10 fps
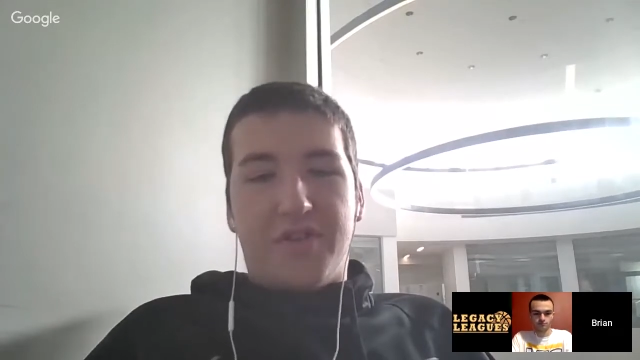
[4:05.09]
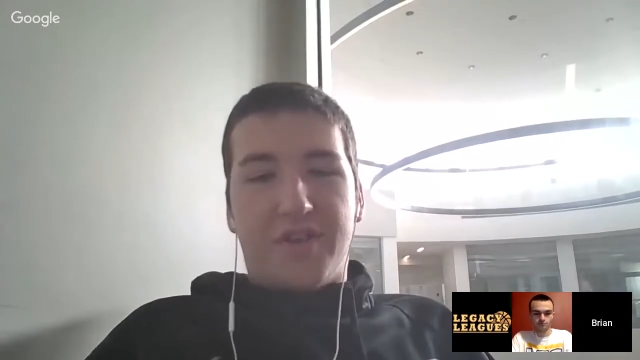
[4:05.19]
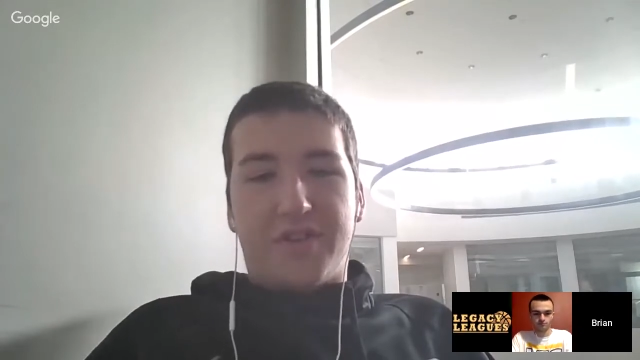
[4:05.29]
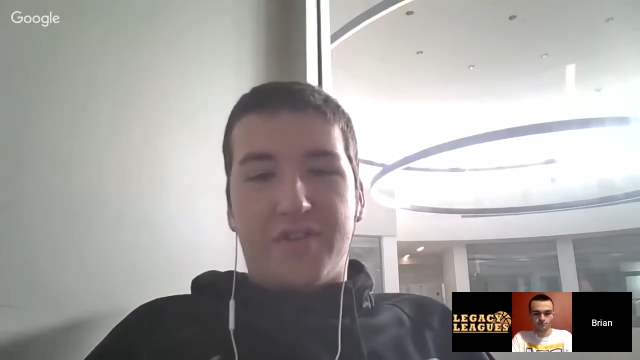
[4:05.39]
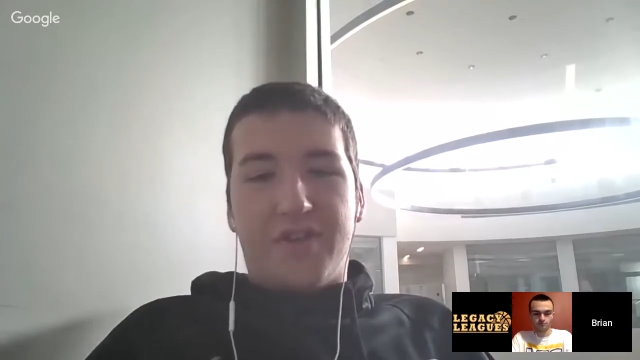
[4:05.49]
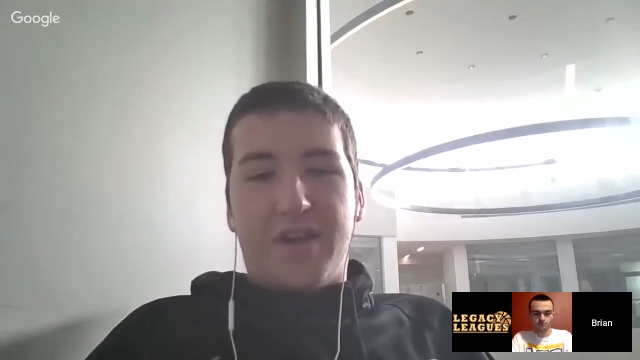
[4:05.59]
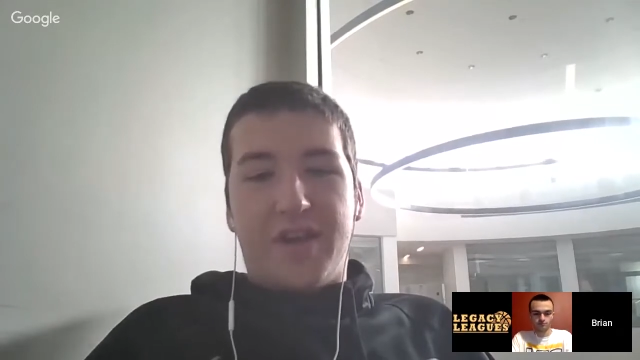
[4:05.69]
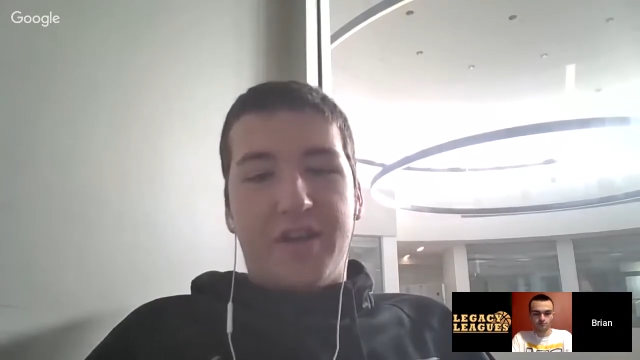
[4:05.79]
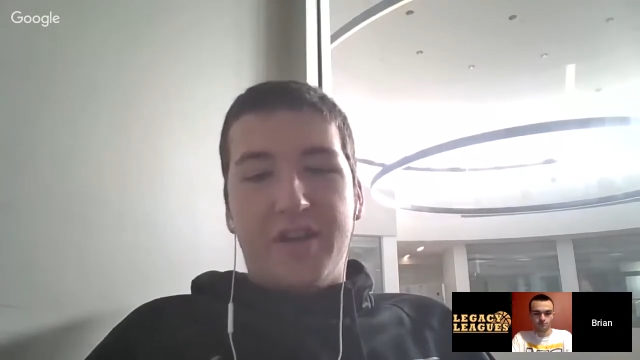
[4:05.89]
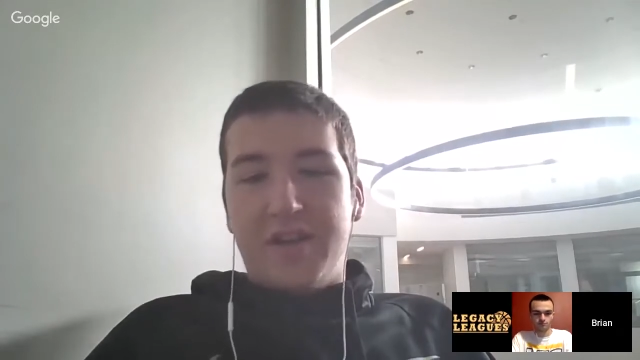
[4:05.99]
Like they're
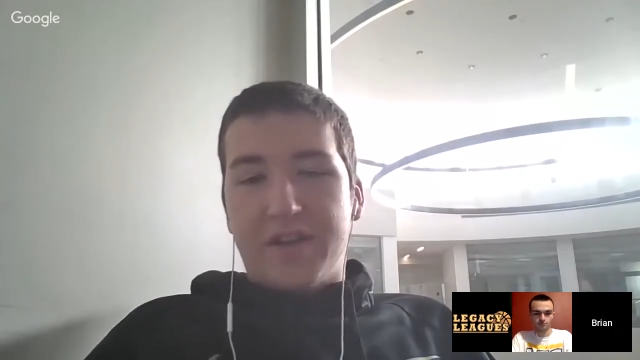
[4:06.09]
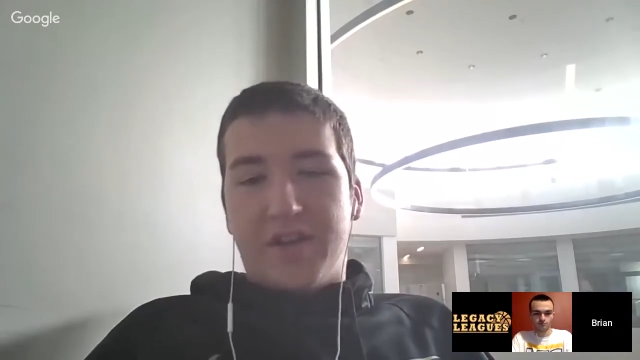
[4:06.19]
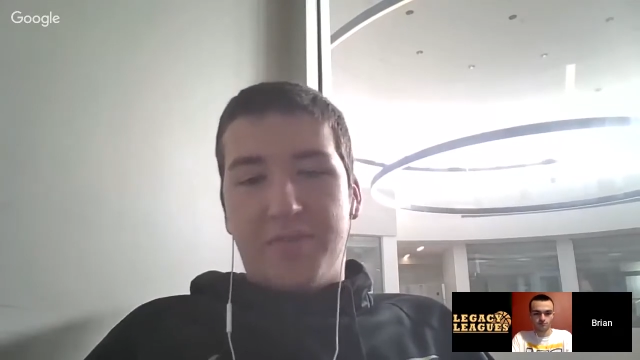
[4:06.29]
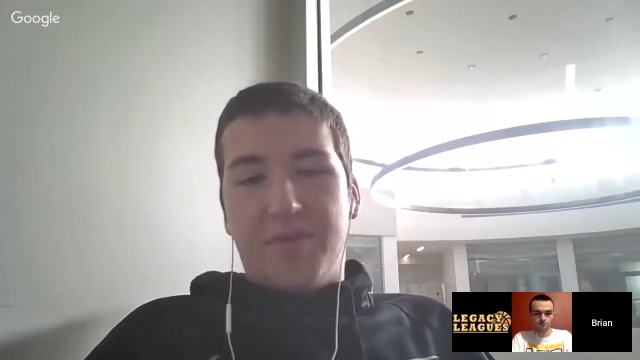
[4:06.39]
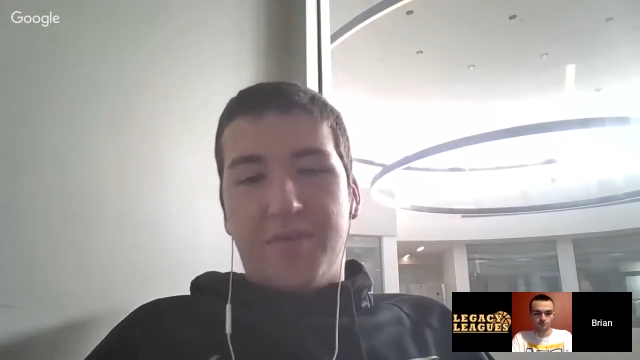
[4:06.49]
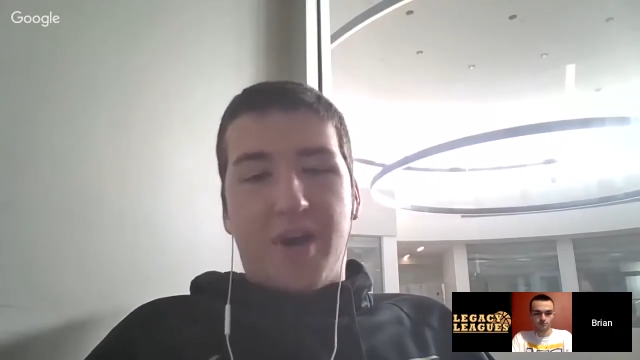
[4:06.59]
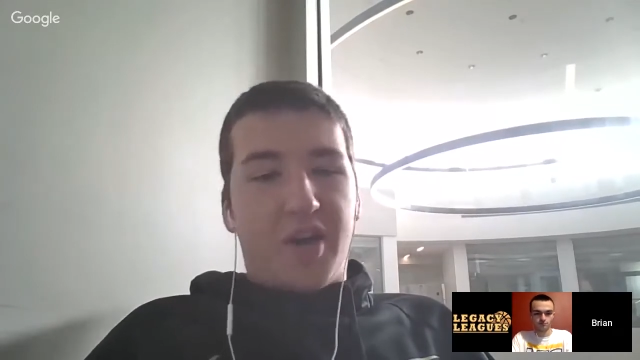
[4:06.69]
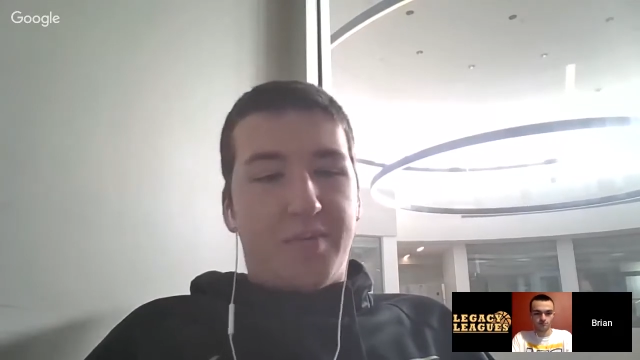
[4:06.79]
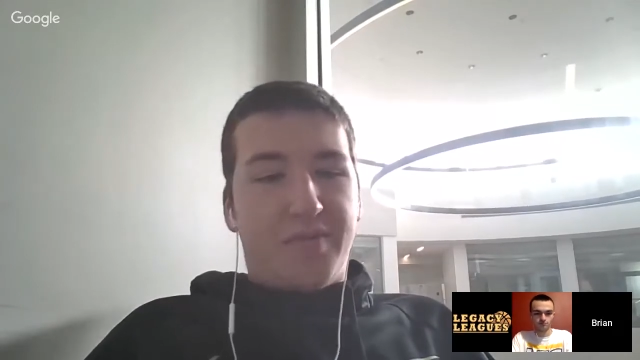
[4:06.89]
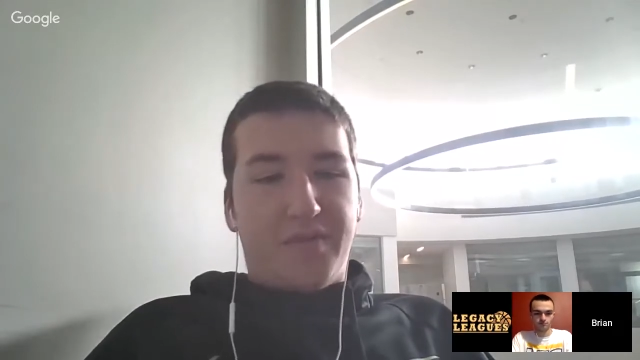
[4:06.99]
not going to be the
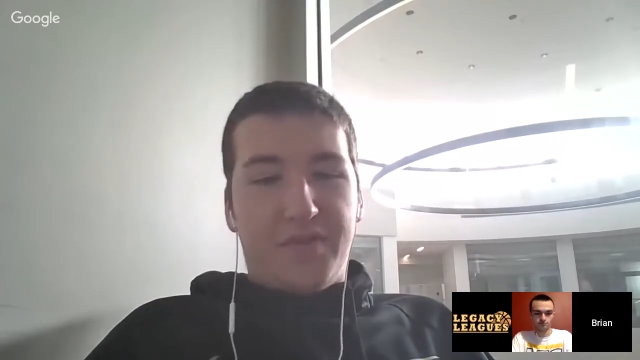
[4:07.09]
bottom of the